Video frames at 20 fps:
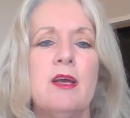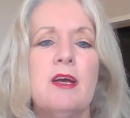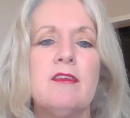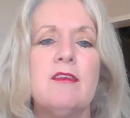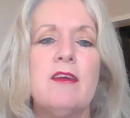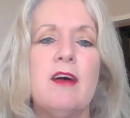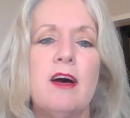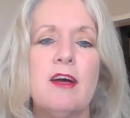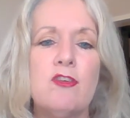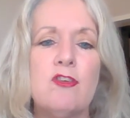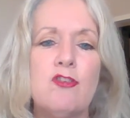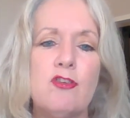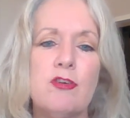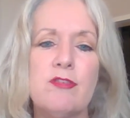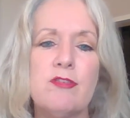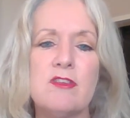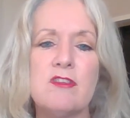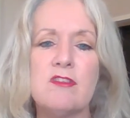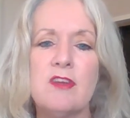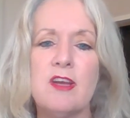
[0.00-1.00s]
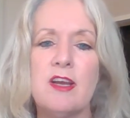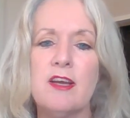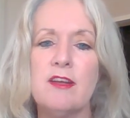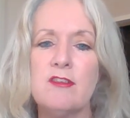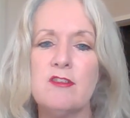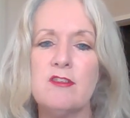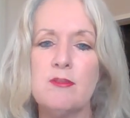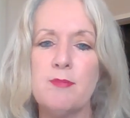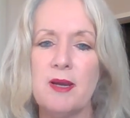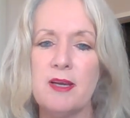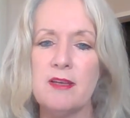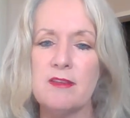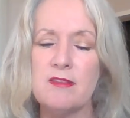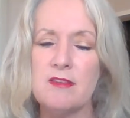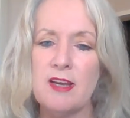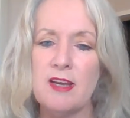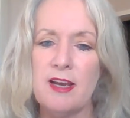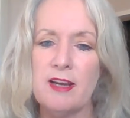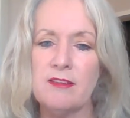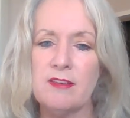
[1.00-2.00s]
Data-driven standards-based
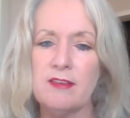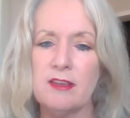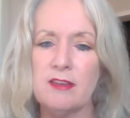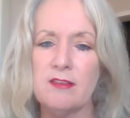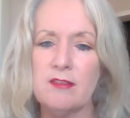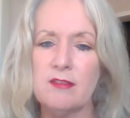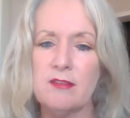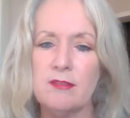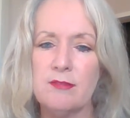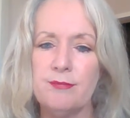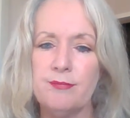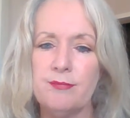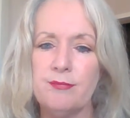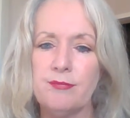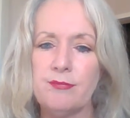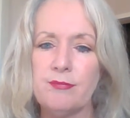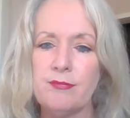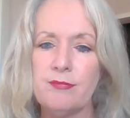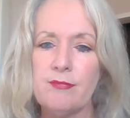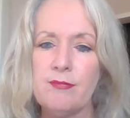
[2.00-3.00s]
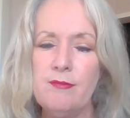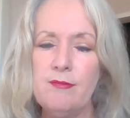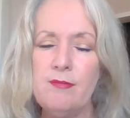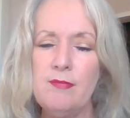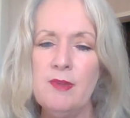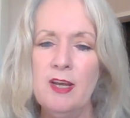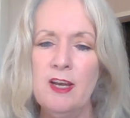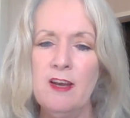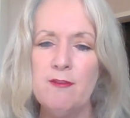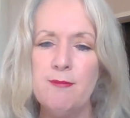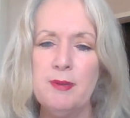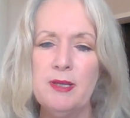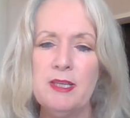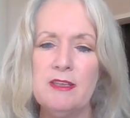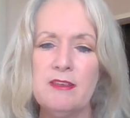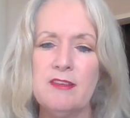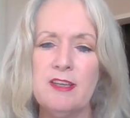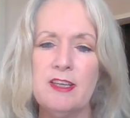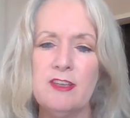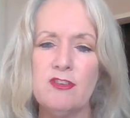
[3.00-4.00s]
tactics have been
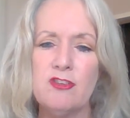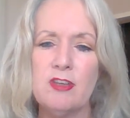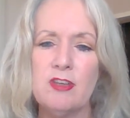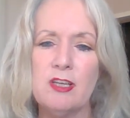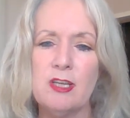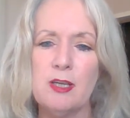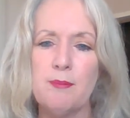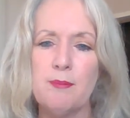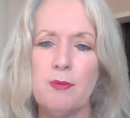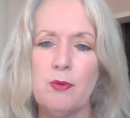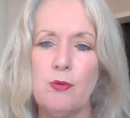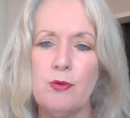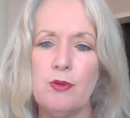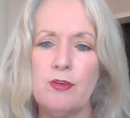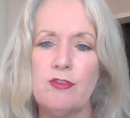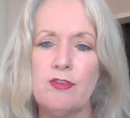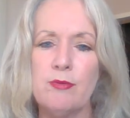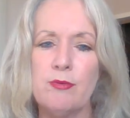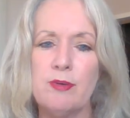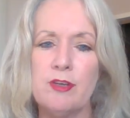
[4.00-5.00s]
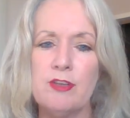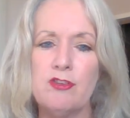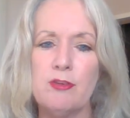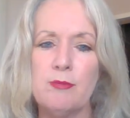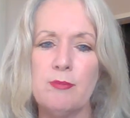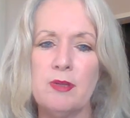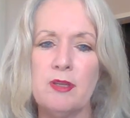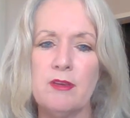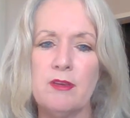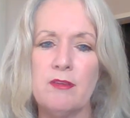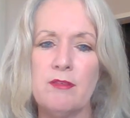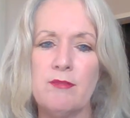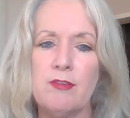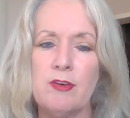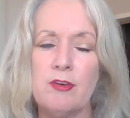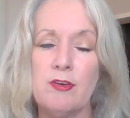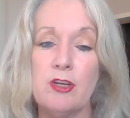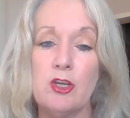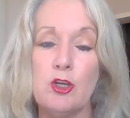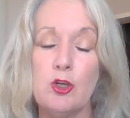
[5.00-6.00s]
intentionally employed to regiment the
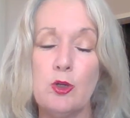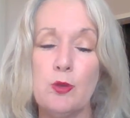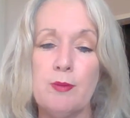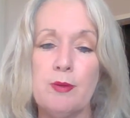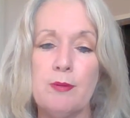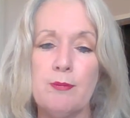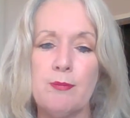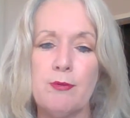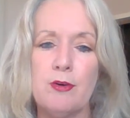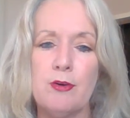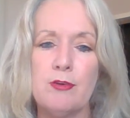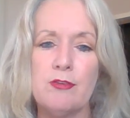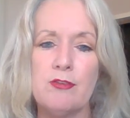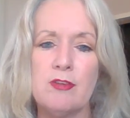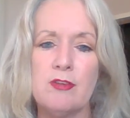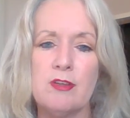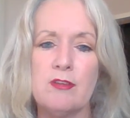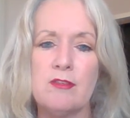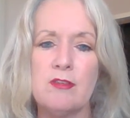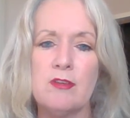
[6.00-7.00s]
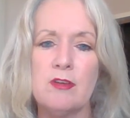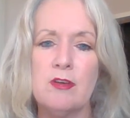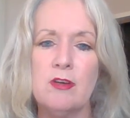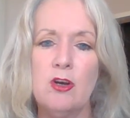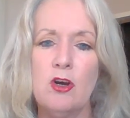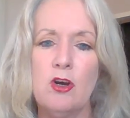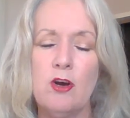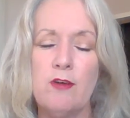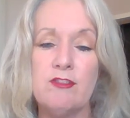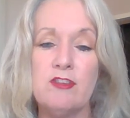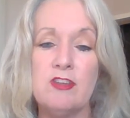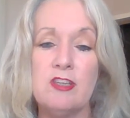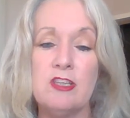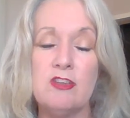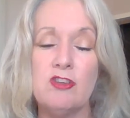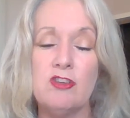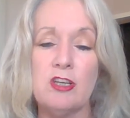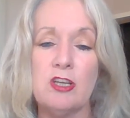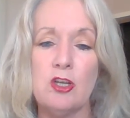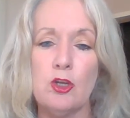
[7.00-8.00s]
very human process of
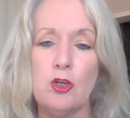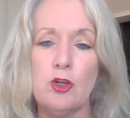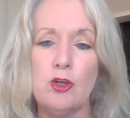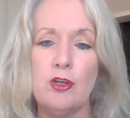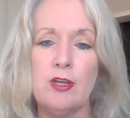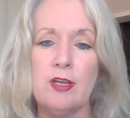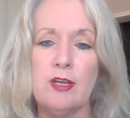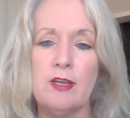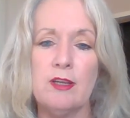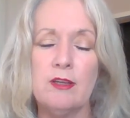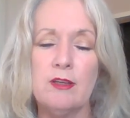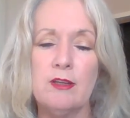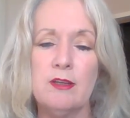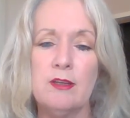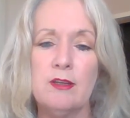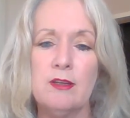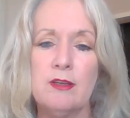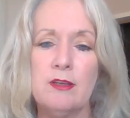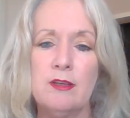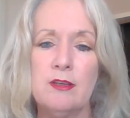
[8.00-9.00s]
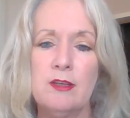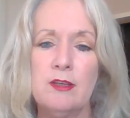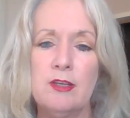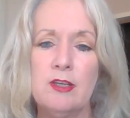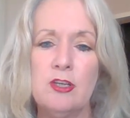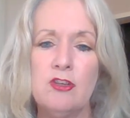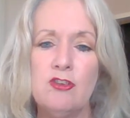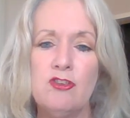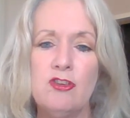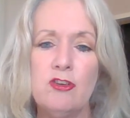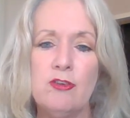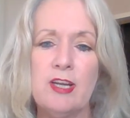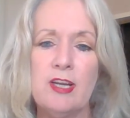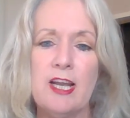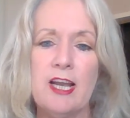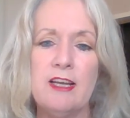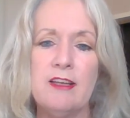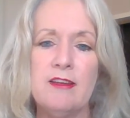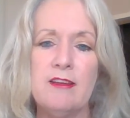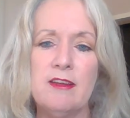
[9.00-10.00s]
teaching and learning. During
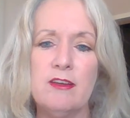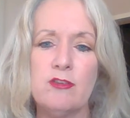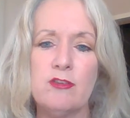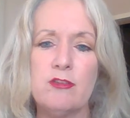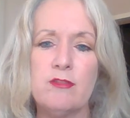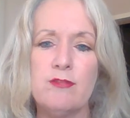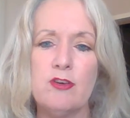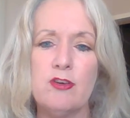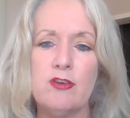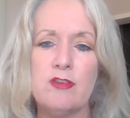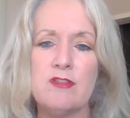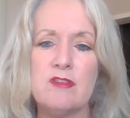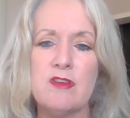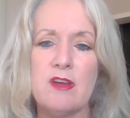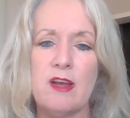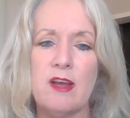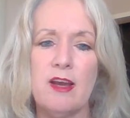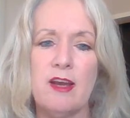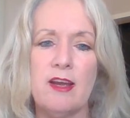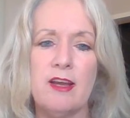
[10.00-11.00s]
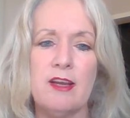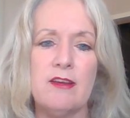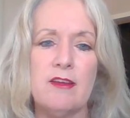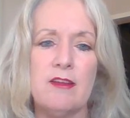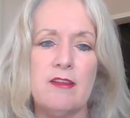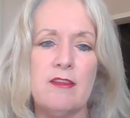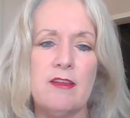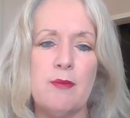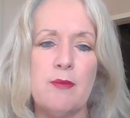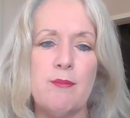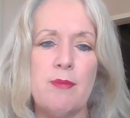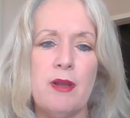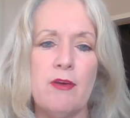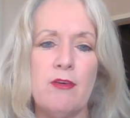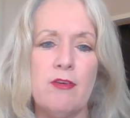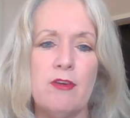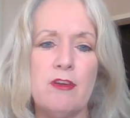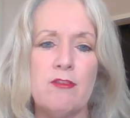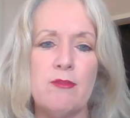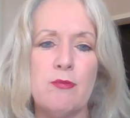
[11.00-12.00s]
ADL's first decade, the
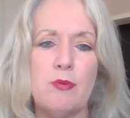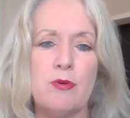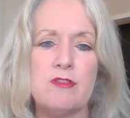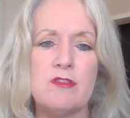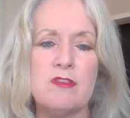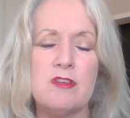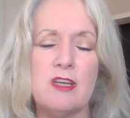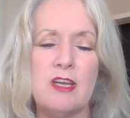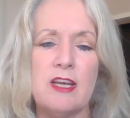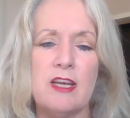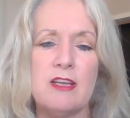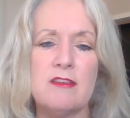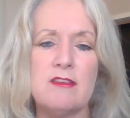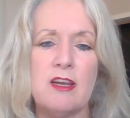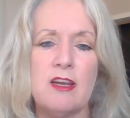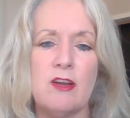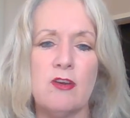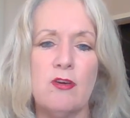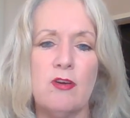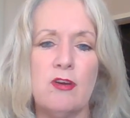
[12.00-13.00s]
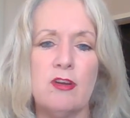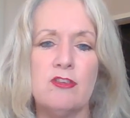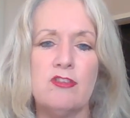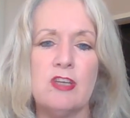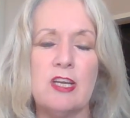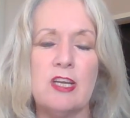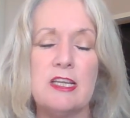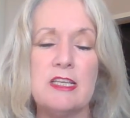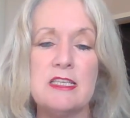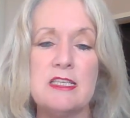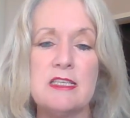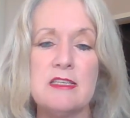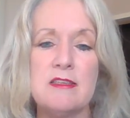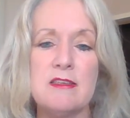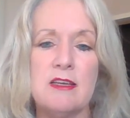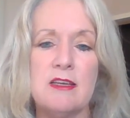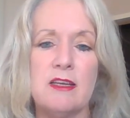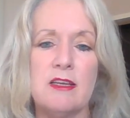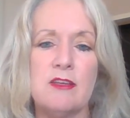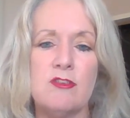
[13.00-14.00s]
imperative was to get technology and
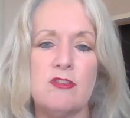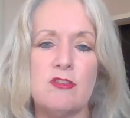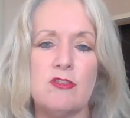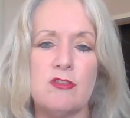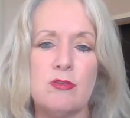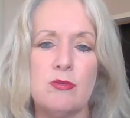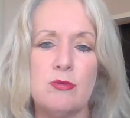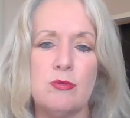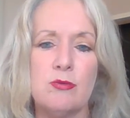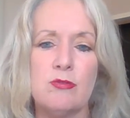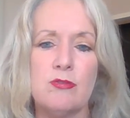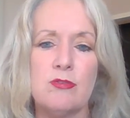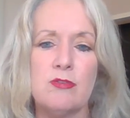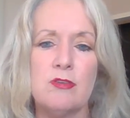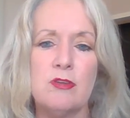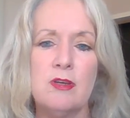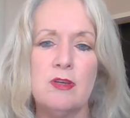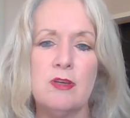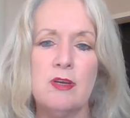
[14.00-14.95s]
internet into schools.